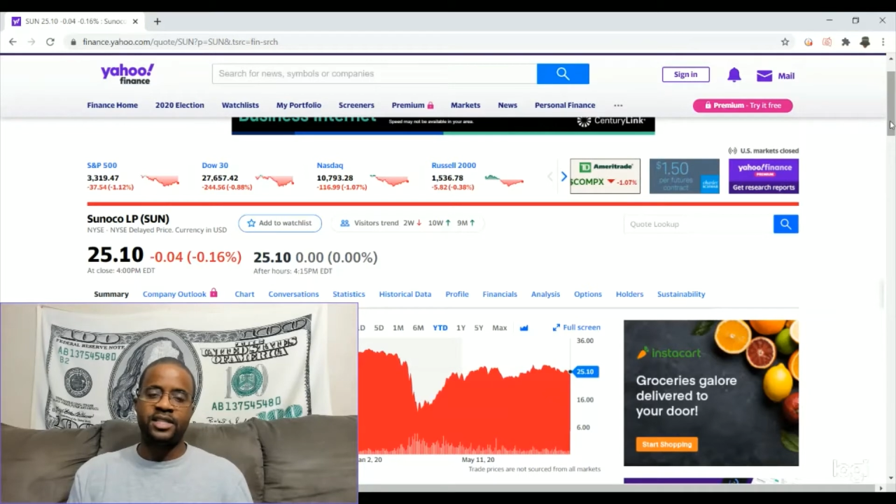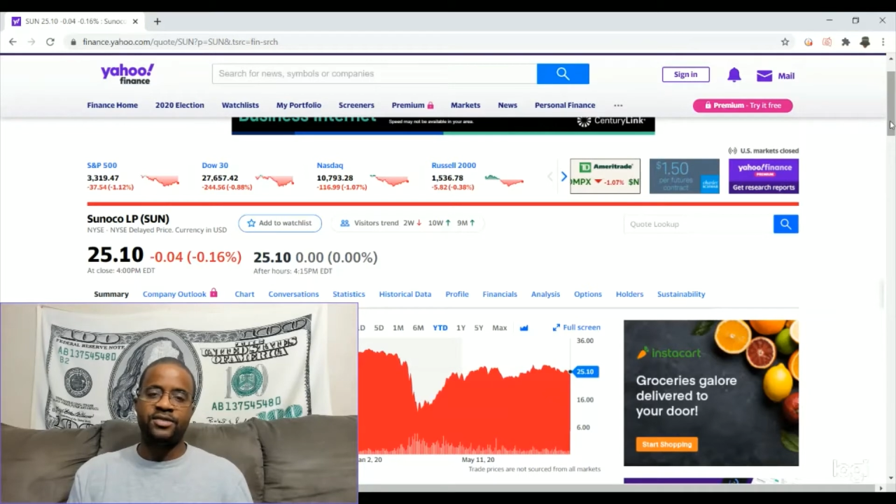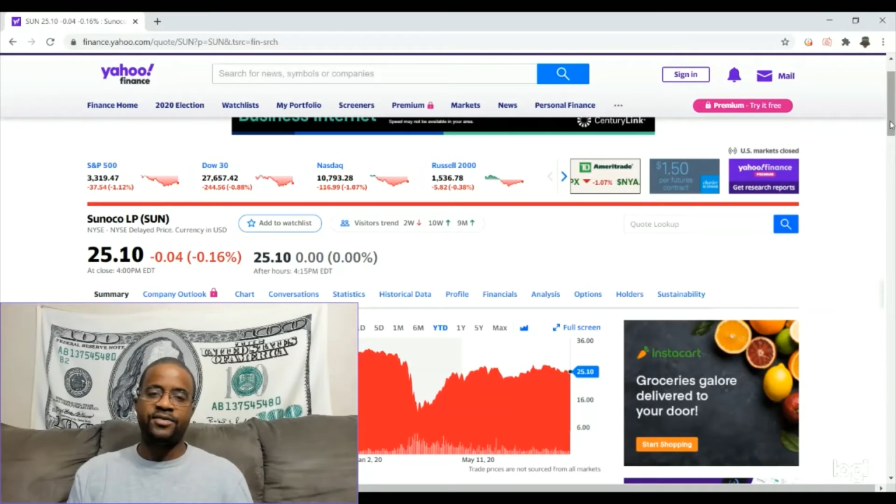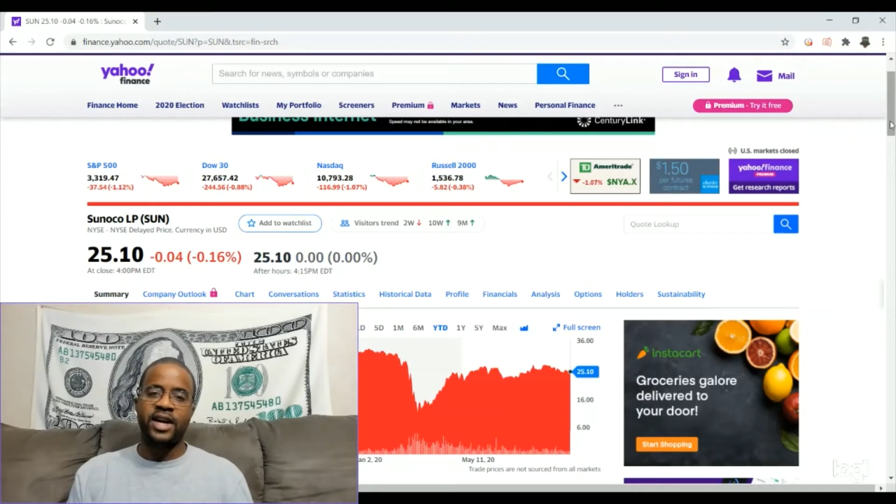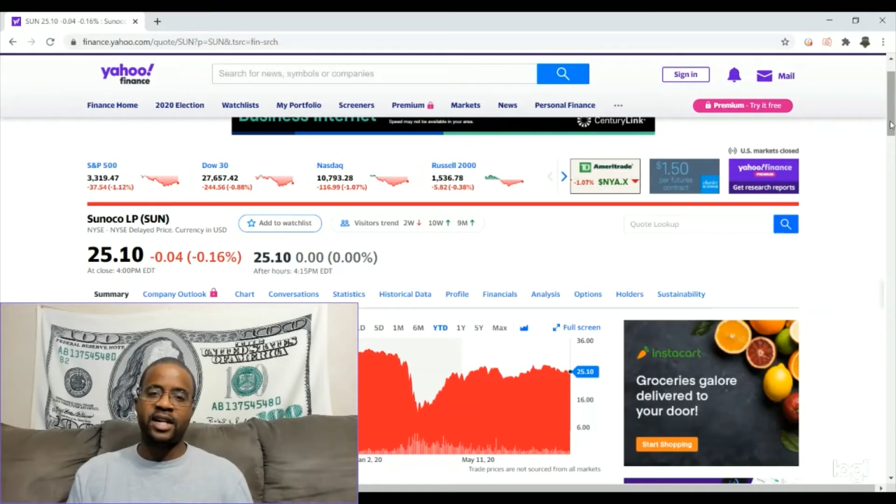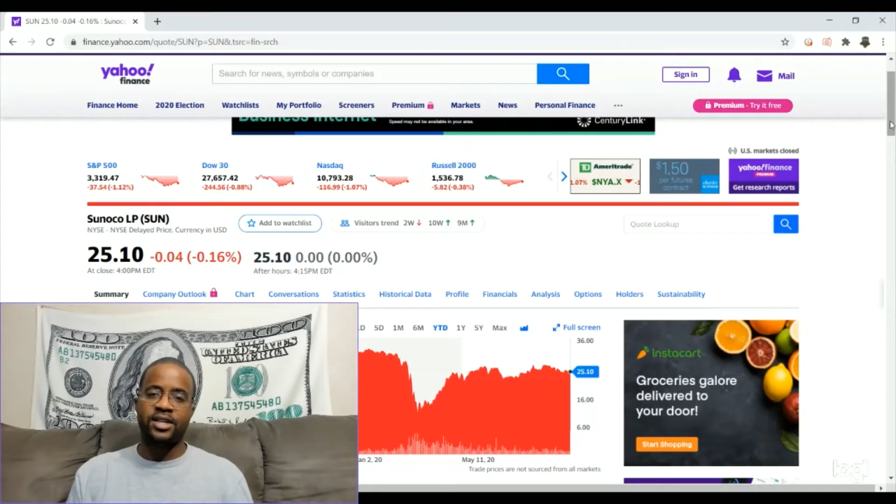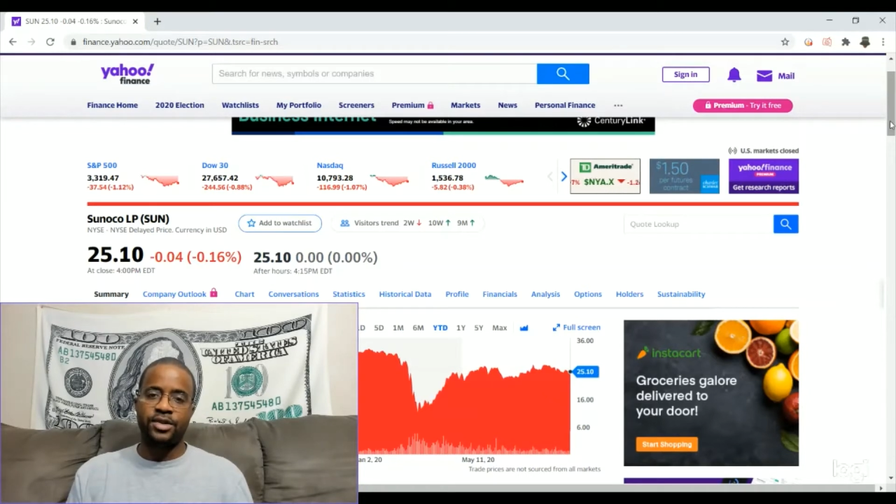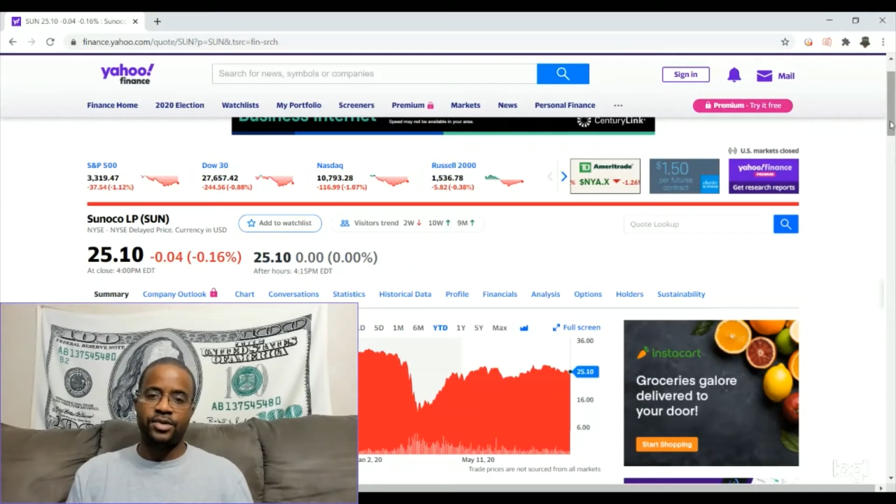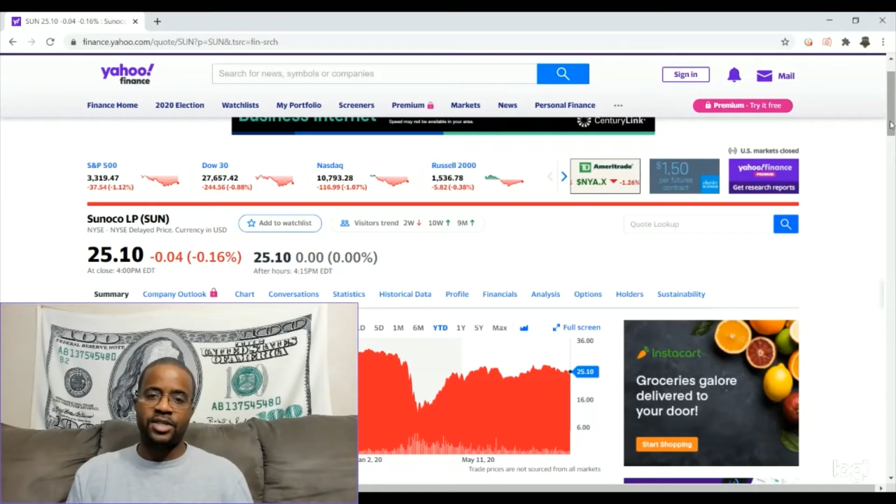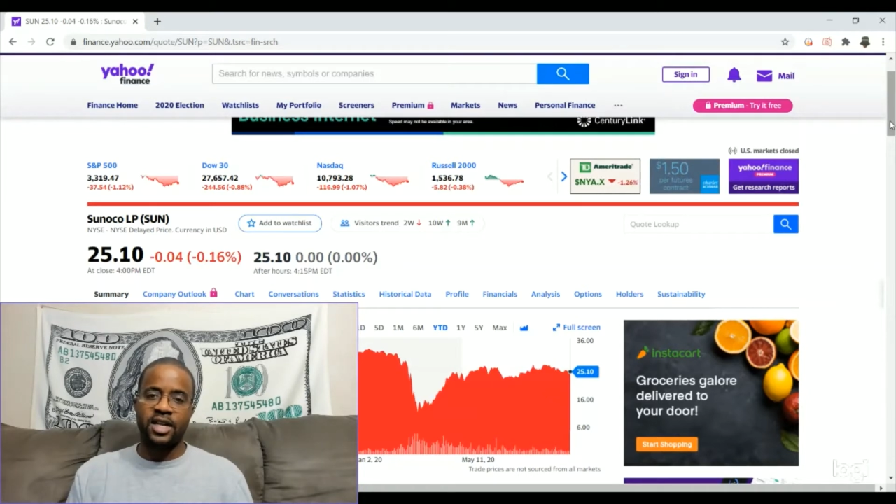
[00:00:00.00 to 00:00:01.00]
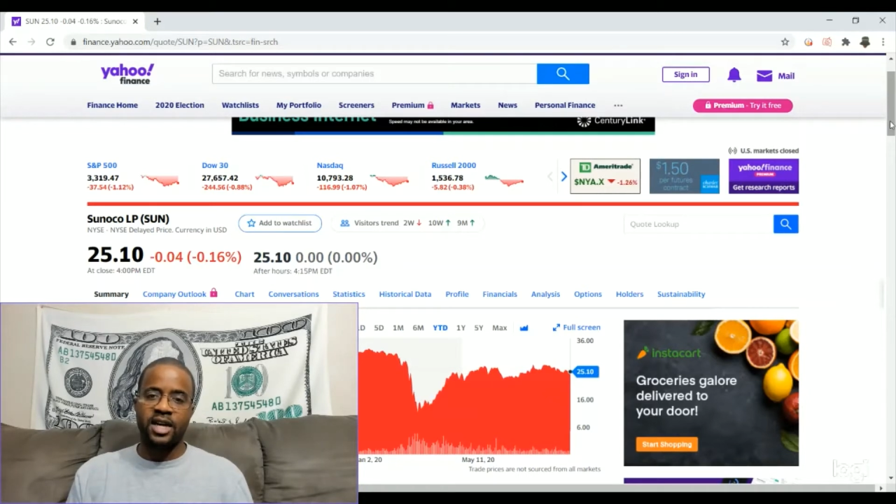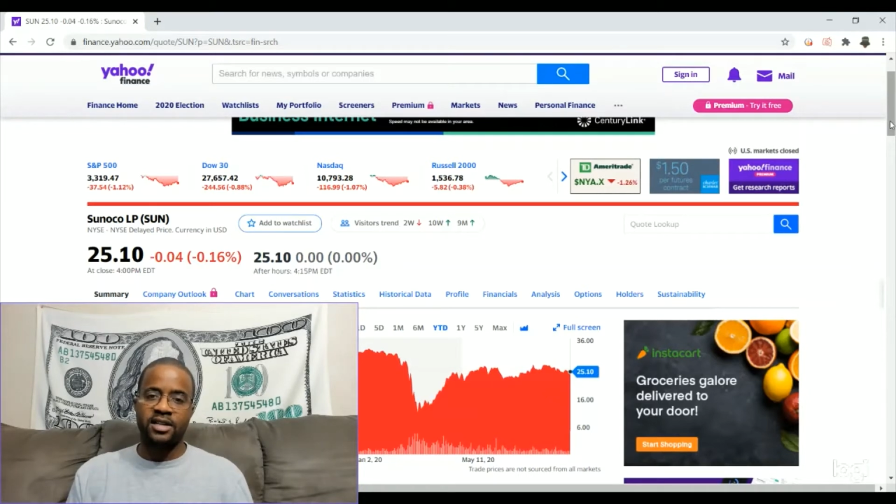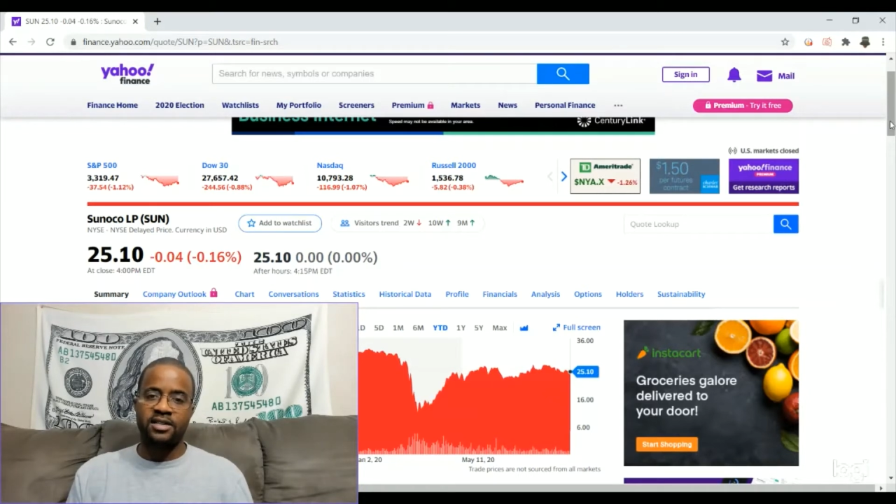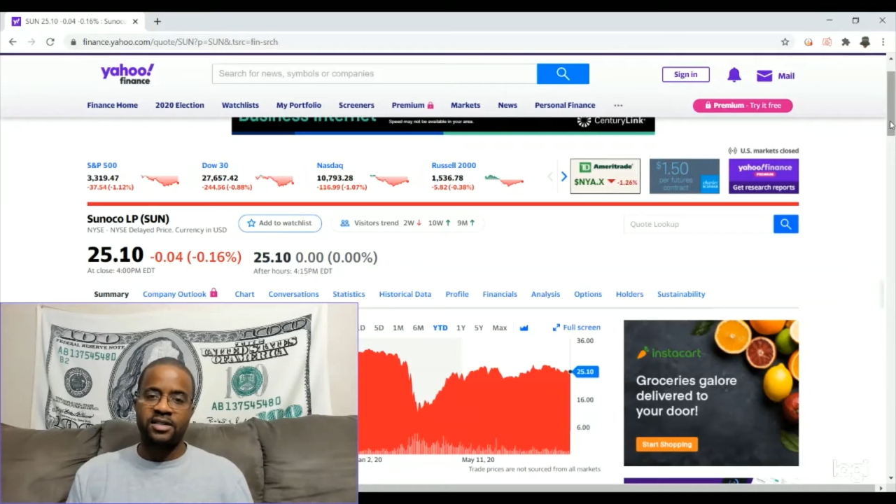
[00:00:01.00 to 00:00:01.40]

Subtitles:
value stocks,